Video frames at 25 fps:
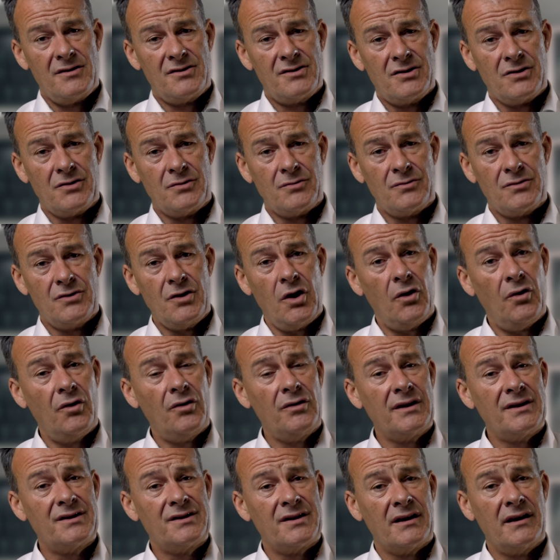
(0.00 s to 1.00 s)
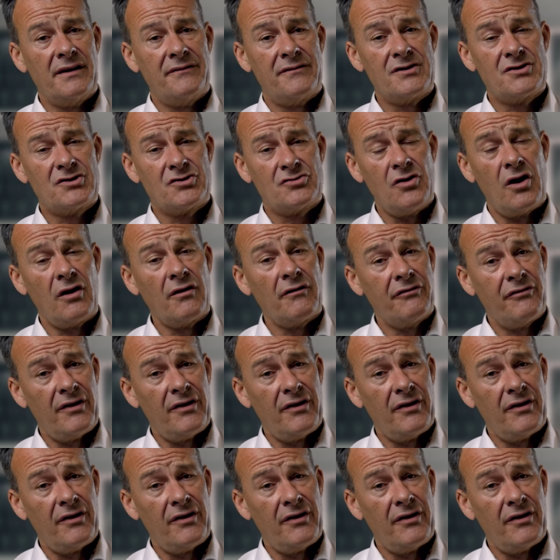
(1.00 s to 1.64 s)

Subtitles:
to not only deliver strong